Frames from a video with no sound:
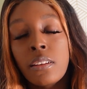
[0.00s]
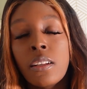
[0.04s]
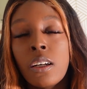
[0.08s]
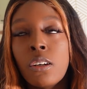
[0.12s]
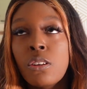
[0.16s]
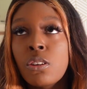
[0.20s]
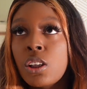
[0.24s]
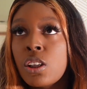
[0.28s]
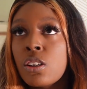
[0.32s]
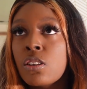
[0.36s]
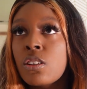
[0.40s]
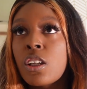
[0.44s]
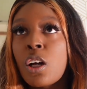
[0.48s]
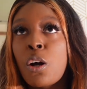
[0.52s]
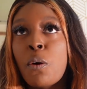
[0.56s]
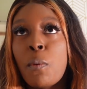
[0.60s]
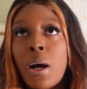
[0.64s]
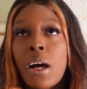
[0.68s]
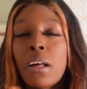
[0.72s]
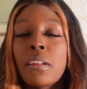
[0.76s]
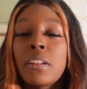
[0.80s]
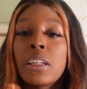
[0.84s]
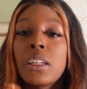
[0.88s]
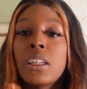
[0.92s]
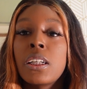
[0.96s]
Don't just go
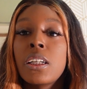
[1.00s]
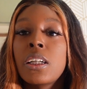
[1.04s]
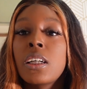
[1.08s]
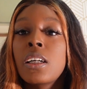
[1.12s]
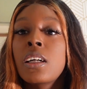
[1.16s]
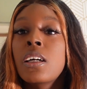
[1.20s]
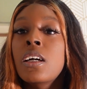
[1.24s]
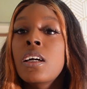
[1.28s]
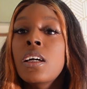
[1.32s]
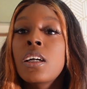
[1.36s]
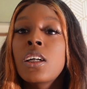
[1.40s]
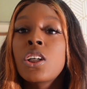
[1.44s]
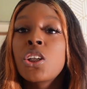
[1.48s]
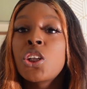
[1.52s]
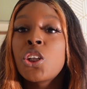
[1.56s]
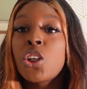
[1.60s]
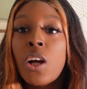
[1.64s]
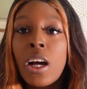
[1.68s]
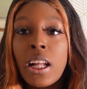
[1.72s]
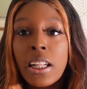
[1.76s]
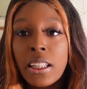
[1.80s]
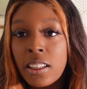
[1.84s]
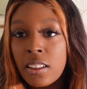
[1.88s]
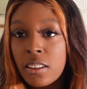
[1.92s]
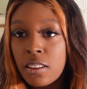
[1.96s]
out there
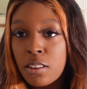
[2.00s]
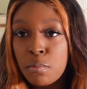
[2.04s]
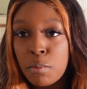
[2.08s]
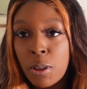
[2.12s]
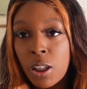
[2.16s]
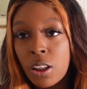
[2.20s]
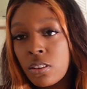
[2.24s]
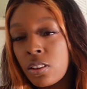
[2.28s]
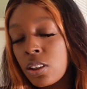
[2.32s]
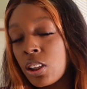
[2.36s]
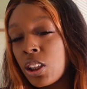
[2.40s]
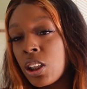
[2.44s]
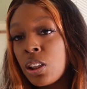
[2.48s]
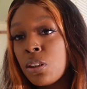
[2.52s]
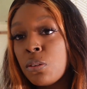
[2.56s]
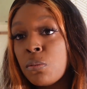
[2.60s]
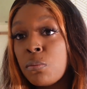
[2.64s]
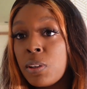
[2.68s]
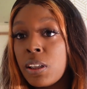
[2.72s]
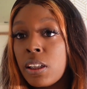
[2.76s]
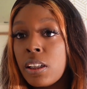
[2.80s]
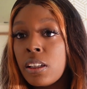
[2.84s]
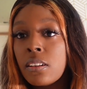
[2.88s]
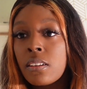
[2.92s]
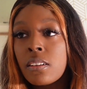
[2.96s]
trying to get a sponsorship
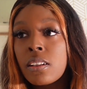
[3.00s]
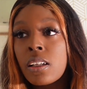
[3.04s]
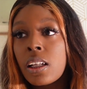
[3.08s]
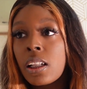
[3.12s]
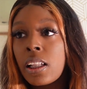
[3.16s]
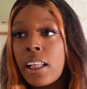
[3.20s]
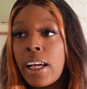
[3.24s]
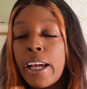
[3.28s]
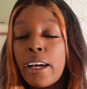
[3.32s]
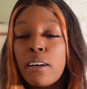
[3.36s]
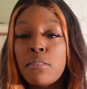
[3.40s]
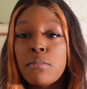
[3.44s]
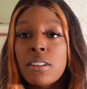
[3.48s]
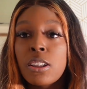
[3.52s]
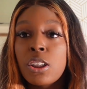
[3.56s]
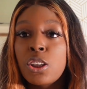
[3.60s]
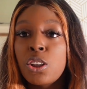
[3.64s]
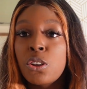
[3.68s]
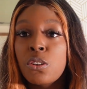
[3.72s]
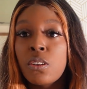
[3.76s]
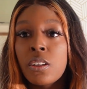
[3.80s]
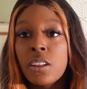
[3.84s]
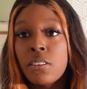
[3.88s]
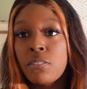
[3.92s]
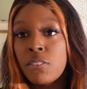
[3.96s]
with collabs that
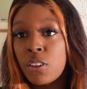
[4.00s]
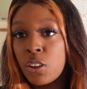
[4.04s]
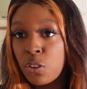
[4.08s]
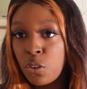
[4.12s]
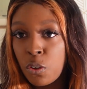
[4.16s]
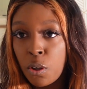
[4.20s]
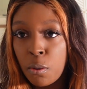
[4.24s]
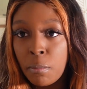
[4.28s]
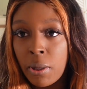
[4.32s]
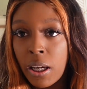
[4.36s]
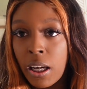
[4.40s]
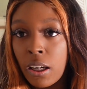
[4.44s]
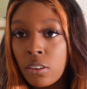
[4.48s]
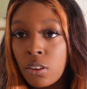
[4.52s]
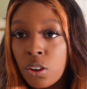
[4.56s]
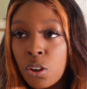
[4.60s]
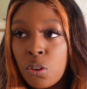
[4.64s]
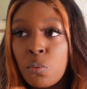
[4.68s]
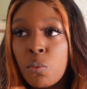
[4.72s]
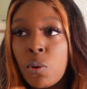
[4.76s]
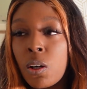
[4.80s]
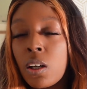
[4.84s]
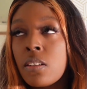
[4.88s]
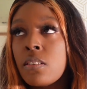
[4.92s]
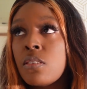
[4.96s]
you don't even know about.
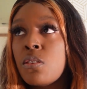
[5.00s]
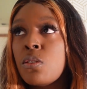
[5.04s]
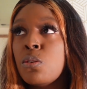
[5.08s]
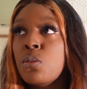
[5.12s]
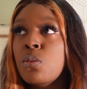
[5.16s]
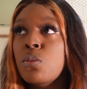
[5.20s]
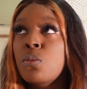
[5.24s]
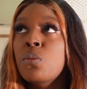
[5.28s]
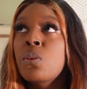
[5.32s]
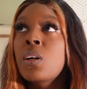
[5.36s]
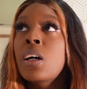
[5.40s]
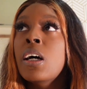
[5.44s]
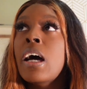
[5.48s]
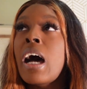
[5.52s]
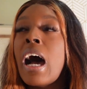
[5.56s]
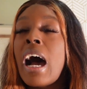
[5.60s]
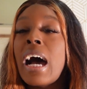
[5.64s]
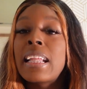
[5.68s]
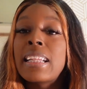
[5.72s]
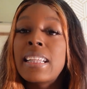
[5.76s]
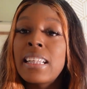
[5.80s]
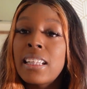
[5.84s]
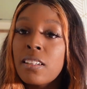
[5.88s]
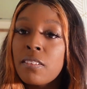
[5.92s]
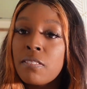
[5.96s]
You want to
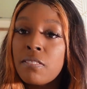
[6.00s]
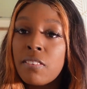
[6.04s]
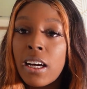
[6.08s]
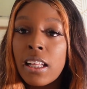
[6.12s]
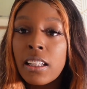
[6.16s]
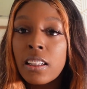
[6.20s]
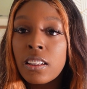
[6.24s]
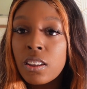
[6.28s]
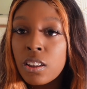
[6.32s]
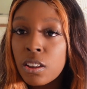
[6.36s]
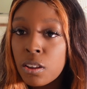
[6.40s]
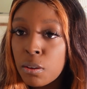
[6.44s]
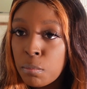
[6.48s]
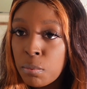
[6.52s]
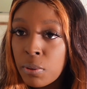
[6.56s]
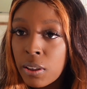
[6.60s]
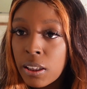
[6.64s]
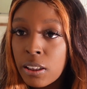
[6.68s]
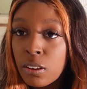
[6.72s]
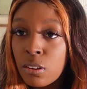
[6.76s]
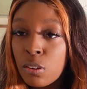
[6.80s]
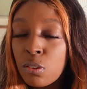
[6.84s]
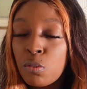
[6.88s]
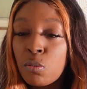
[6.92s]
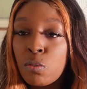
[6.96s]
identify the
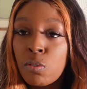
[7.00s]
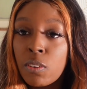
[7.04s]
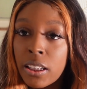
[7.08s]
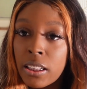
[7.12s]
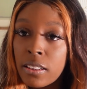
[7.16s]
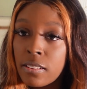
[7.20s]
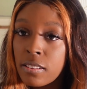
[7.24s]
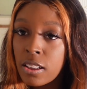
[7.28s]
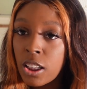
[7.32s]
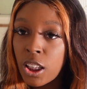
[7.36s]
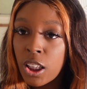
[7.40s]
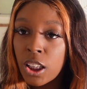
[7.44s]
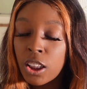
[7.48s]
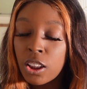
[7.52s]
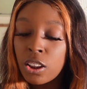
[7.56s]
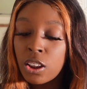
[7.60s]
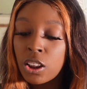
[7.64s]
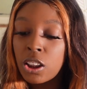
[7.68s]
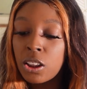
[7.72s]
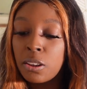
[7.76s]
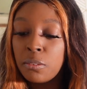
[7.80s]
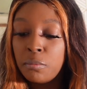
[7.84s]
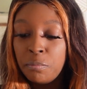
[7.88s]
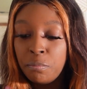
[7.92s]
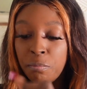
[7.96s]
company,
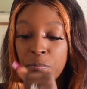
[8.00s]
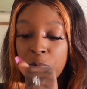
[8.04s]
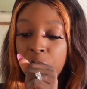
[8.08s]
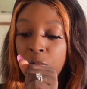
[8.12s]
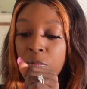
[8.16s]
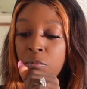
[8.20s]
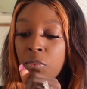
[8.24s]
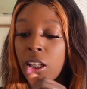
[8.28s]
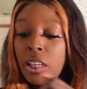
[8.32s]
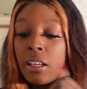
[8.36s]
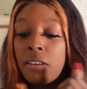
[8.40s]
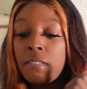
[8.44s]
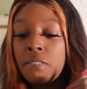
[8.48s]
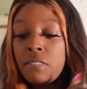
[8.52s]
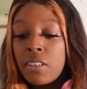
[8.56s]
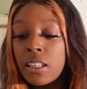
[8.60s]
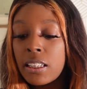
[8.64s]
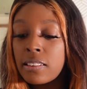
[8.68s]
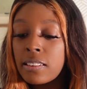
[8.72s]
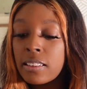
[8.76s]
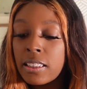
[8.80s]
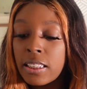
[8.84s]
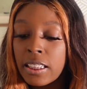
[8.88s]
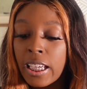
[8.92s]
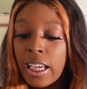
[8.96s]
research,
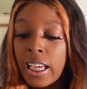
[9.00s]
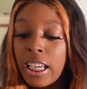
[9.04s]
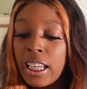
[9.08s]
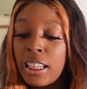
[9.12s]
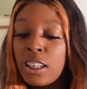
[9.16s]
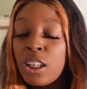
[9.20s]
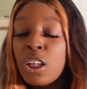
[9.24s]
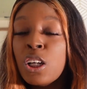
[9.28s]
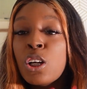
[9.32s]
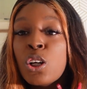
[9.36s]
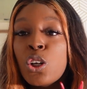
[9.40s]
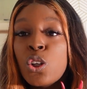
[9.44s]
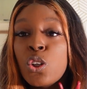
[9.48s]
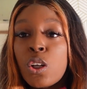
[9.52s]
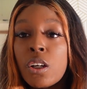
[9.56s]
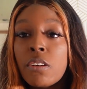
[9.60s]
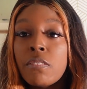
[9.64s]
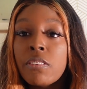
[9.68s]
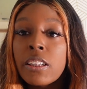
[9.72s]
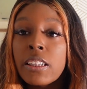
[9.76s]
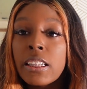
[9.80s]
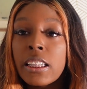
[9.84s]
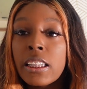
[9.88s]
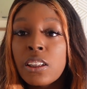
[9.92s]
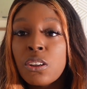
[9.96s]
investigate, do
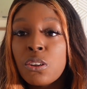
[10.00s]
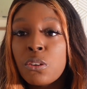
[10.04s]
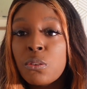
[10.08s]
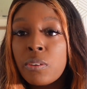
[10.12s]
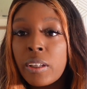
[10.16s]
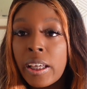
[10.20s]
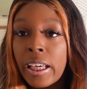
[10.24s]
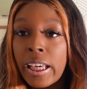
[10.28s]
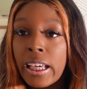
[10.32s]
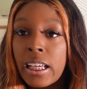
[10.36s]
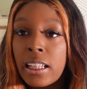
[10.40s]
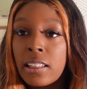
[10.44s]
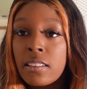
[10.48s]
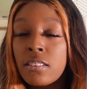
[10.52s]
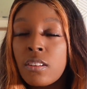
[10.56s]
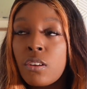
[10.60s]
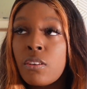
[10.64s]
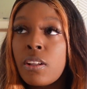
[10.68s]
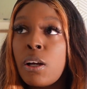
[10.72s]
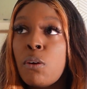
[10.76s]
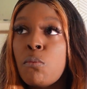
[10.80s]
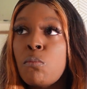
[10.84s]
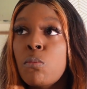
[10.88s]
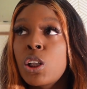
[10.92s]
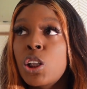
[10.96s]
everything you can so
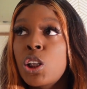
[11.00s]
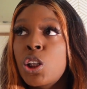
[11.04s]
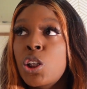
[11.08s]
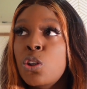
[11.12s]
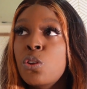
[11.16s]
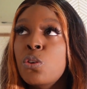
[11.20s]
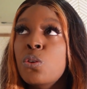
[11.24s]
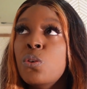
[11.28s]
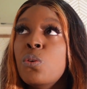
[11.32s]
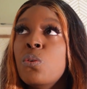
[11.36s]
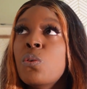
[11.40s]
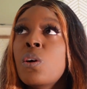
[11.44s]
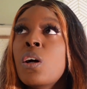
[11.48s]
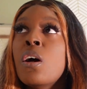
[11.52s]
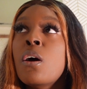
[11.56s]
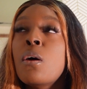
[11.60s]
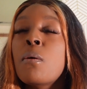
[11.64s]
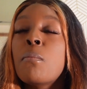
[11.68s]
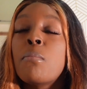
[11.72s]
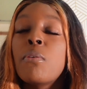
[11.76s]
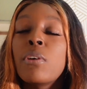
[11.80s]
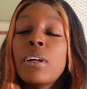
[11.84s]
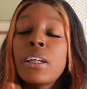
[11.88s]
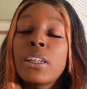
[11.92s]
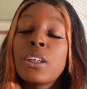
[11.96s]
that once you
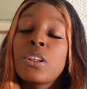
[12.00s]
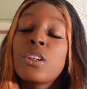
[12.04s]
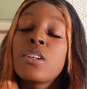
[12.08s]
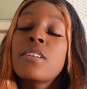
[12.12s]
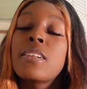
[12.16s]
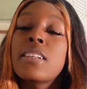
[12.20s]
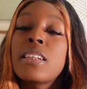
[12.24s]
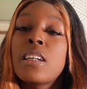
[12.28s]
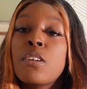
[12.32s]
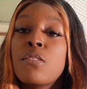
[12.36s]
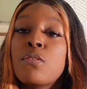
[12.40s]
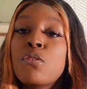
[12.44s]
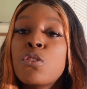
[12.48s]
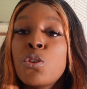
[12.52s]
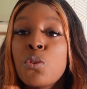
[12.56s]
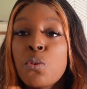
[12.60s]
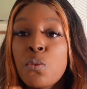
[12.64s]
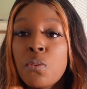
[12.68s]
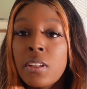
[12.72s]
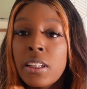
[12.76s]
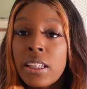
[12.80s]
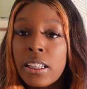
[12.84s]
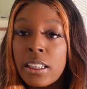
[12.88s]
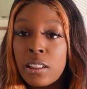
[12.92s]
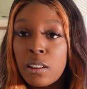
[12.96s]
bring yourself to
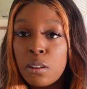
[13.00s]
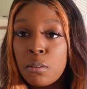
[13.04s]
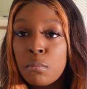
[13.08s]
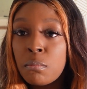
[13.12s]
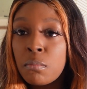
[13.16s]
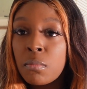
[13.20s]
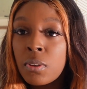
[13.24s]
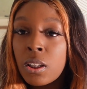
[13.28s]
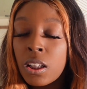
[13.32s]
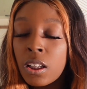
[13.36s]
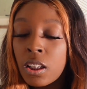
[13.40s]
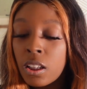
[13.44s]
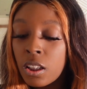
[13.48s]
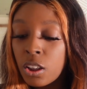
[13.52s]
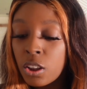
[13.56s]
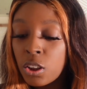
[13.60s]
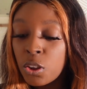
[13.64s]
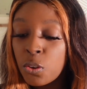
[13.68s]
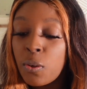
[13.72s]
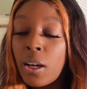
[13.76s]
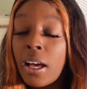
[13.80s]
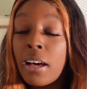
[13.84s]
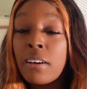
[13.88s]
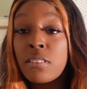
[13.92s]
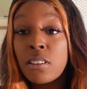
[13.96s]
them,
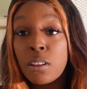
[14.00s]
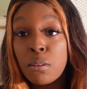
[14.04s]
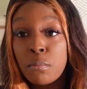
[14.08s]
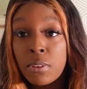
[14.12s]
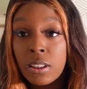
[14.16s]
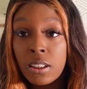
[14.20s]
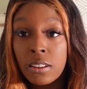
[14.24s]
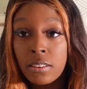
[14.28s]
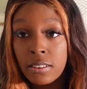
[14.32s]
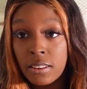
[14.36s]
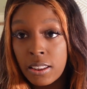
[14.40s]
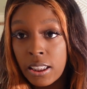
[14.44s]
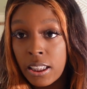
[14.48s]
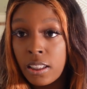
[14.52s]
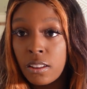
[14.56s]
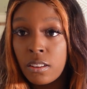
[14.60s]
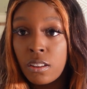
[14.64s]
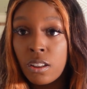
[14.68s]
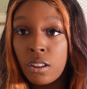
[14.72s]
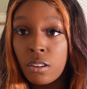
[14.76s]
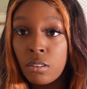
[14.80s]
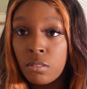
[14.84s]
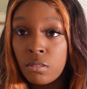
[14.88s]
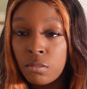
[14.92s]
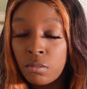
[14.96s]
you have something to stand
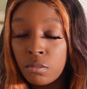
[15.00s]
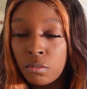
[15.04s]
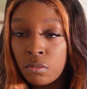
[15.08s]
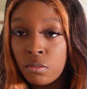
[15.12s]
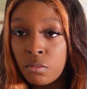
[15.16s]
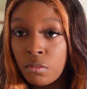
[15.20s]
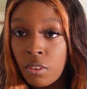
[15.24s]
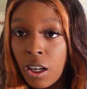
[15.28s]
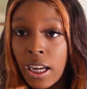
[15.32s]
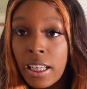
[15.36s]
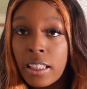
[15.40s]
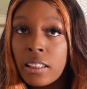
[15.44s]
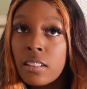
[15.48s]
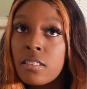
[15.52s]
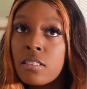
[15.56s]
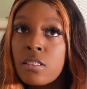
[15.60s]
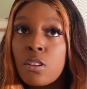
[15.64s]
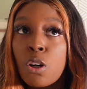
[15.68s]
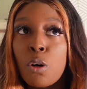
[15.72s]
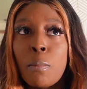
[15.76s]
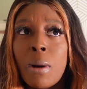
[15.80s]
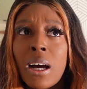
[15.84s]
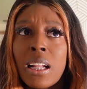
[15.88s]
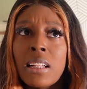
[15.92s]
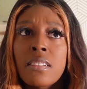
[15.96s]
on, right? Because
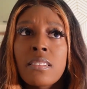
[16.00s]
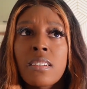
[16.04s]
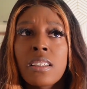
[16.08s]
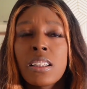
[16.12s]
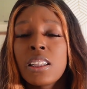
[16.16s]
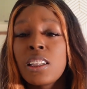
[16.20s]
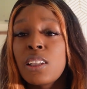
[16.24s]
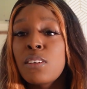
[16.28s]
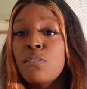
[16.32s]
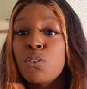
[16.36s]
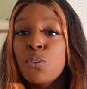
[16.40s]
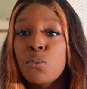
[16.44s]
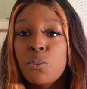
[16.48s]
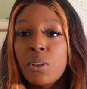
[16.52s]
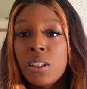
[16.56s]
nobody's going to give you